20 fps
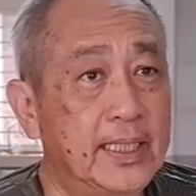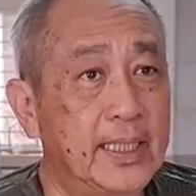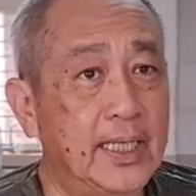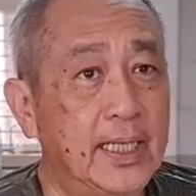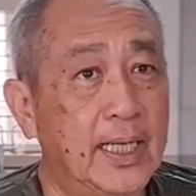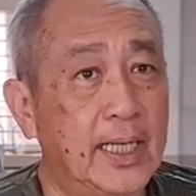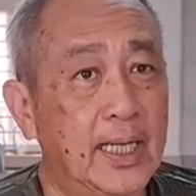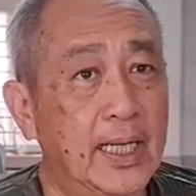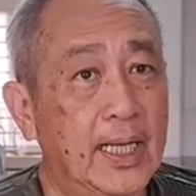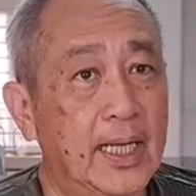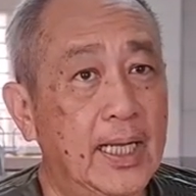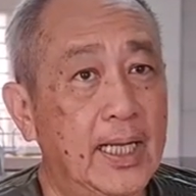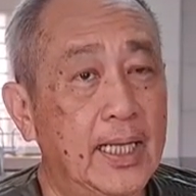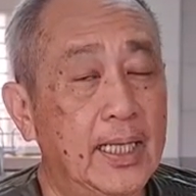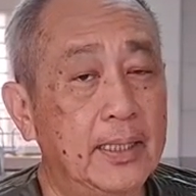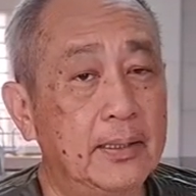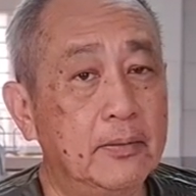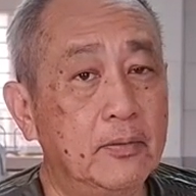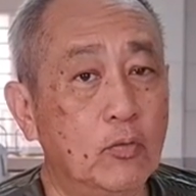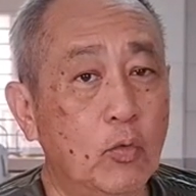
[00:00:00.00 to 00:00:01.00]

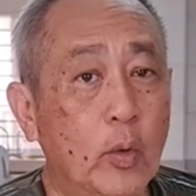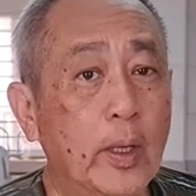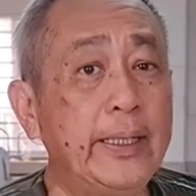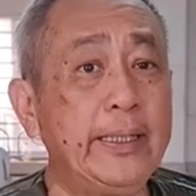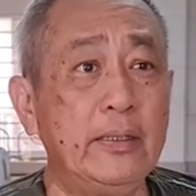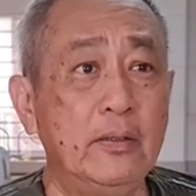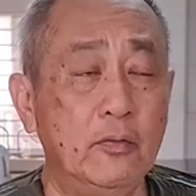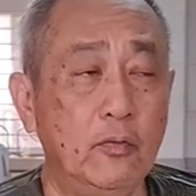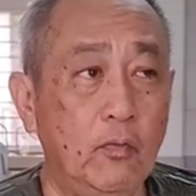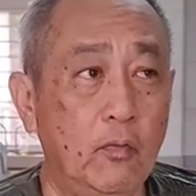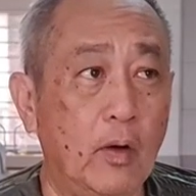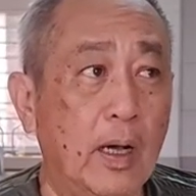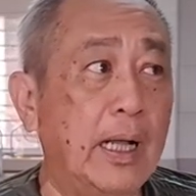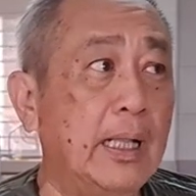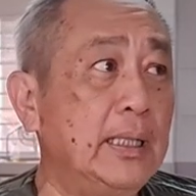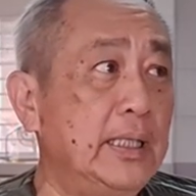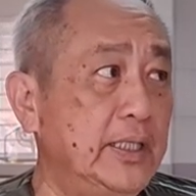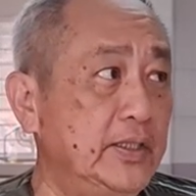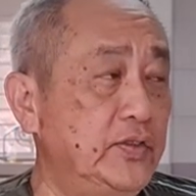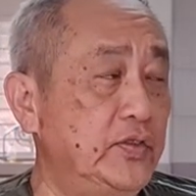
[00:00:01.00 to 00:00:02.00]
quite a
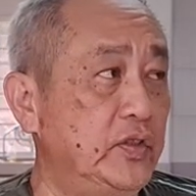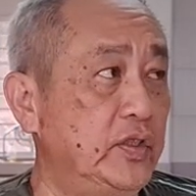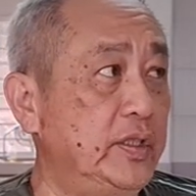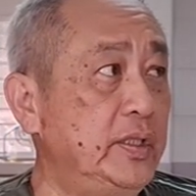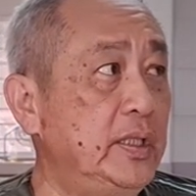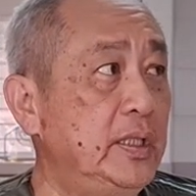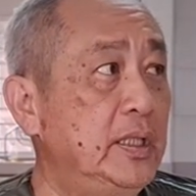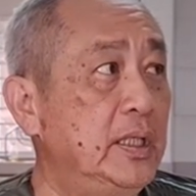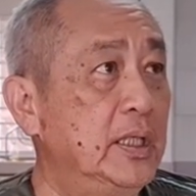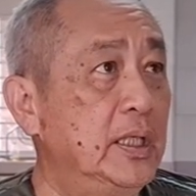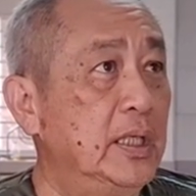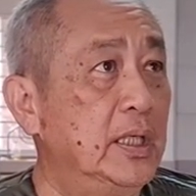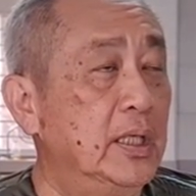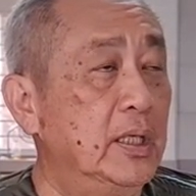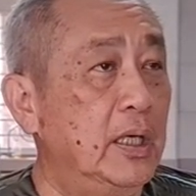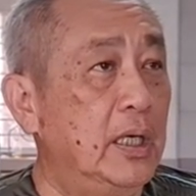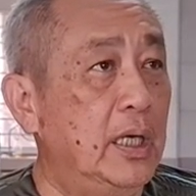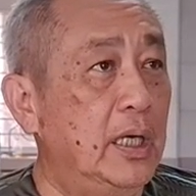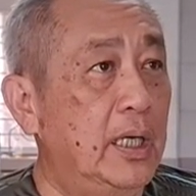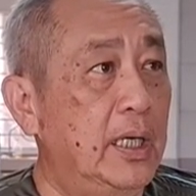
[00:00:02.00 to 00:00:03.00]
while actually.
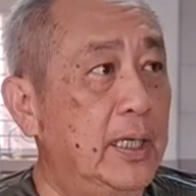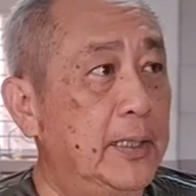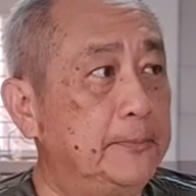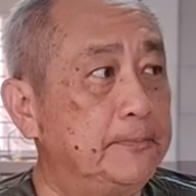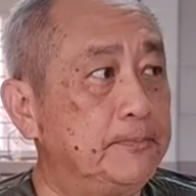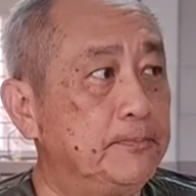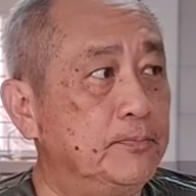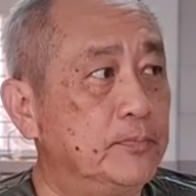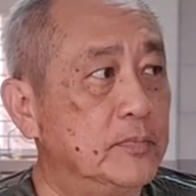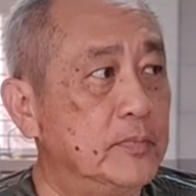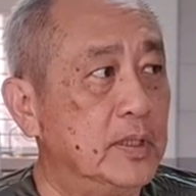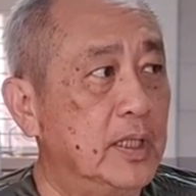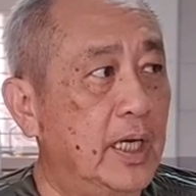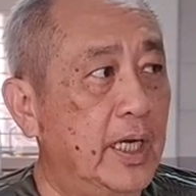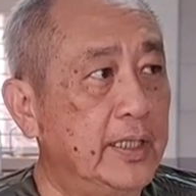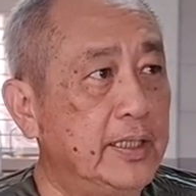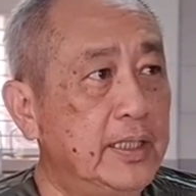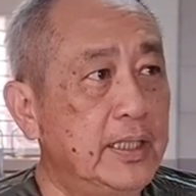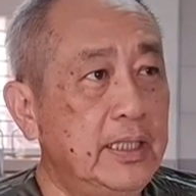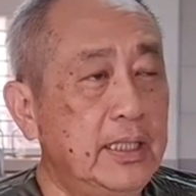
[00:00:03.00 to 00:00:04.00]

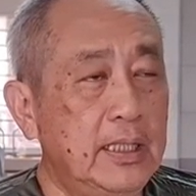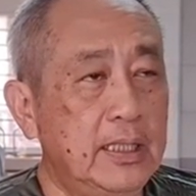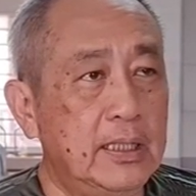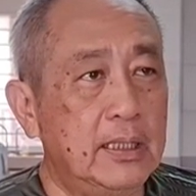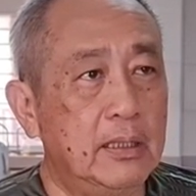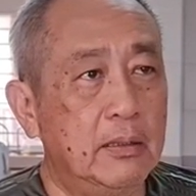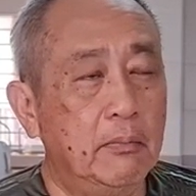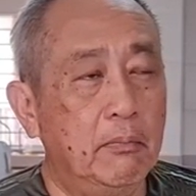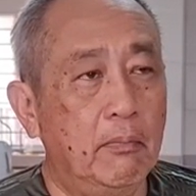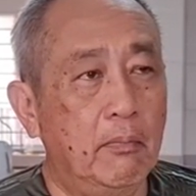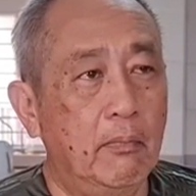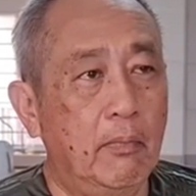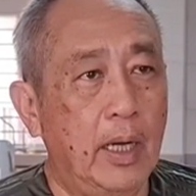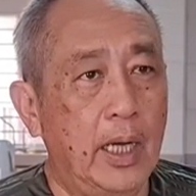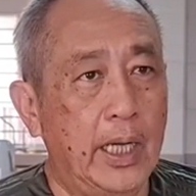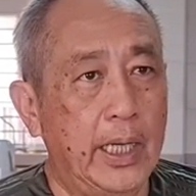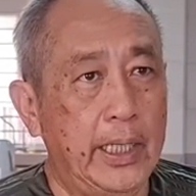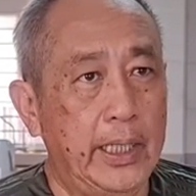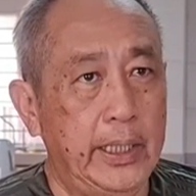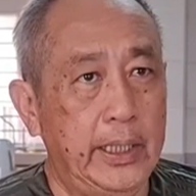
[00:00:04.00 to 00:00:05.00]
I think
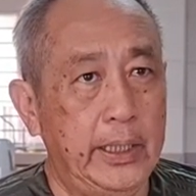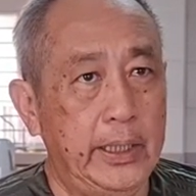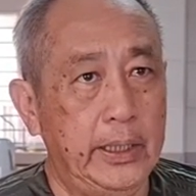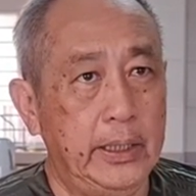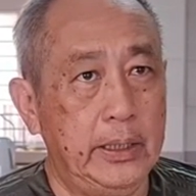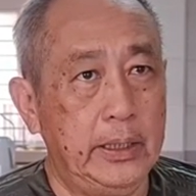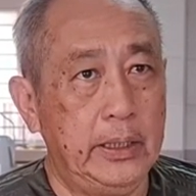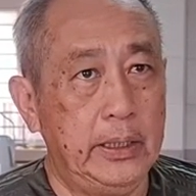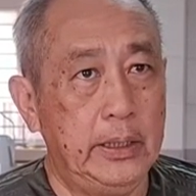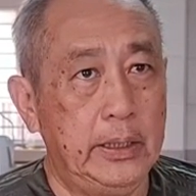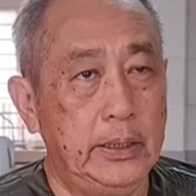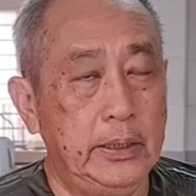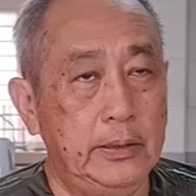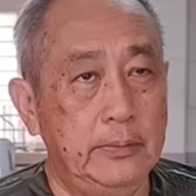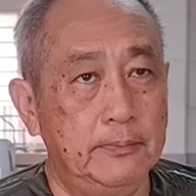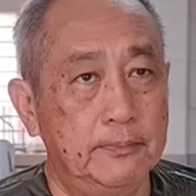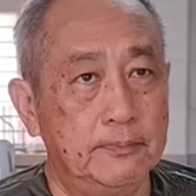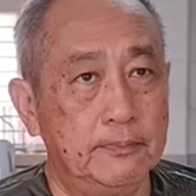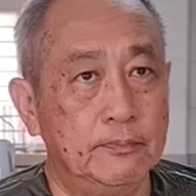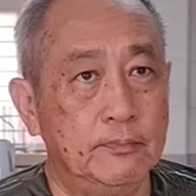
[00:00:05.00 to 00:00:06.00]

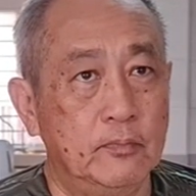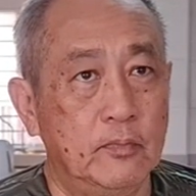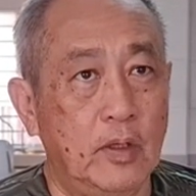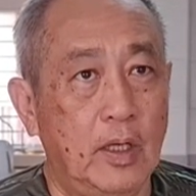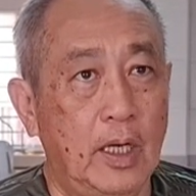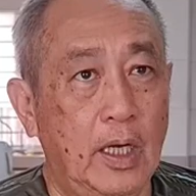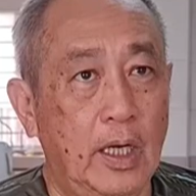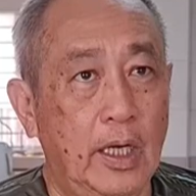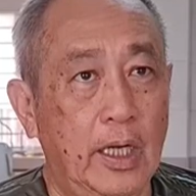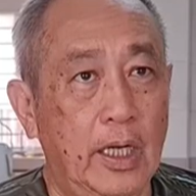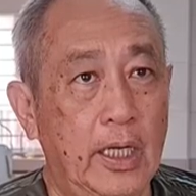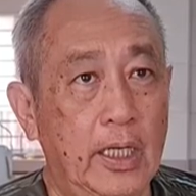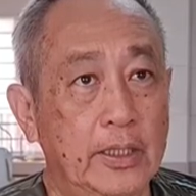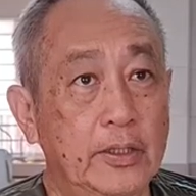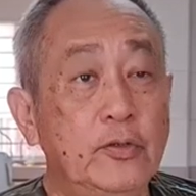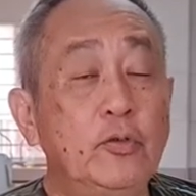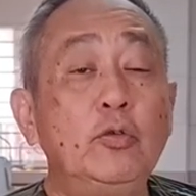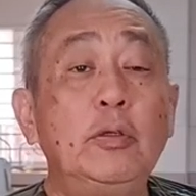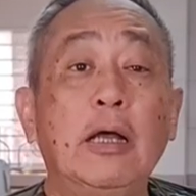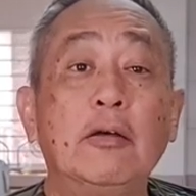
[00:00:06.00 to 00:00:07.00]
in
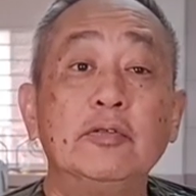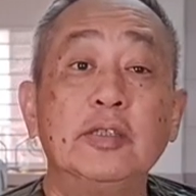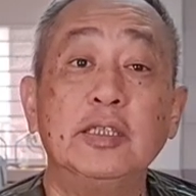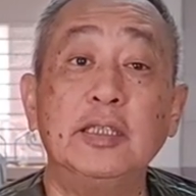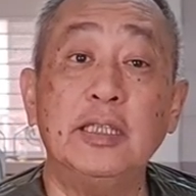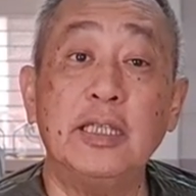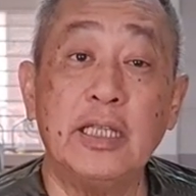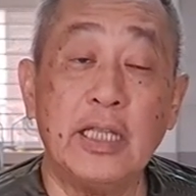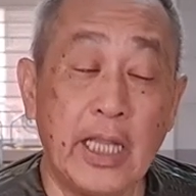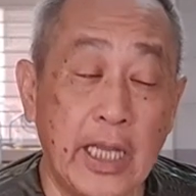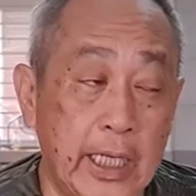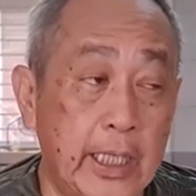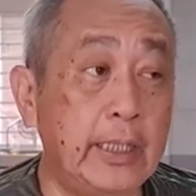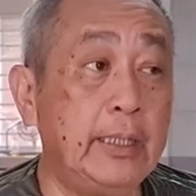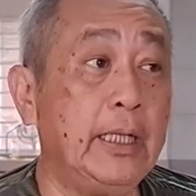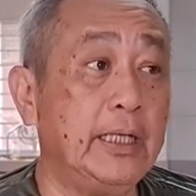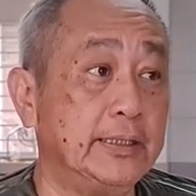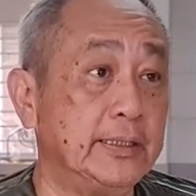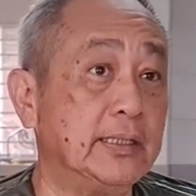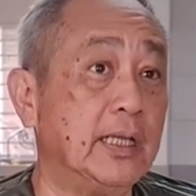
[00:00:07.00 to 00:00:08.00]

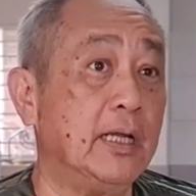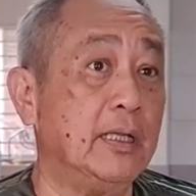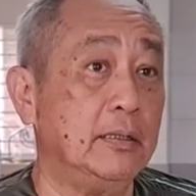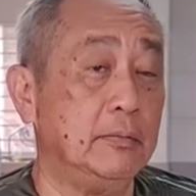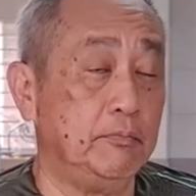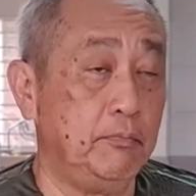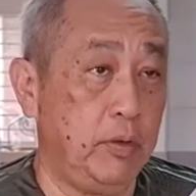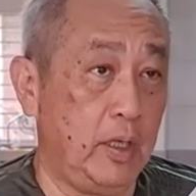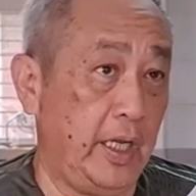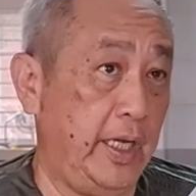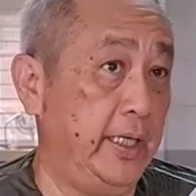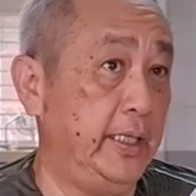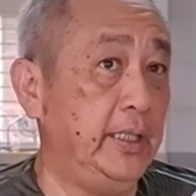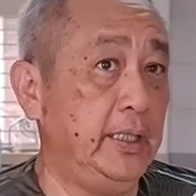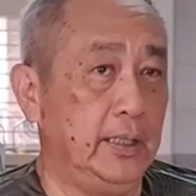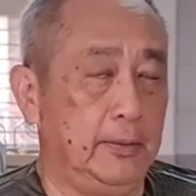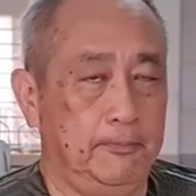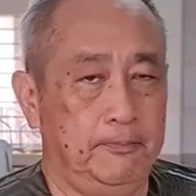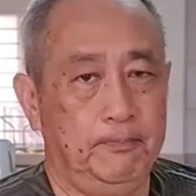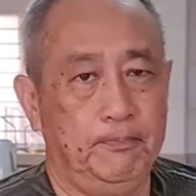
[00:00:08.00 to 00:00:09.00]
2010 I start
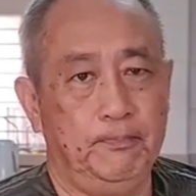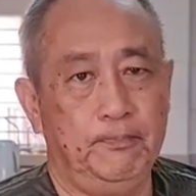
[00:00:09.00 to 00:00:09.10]
planning.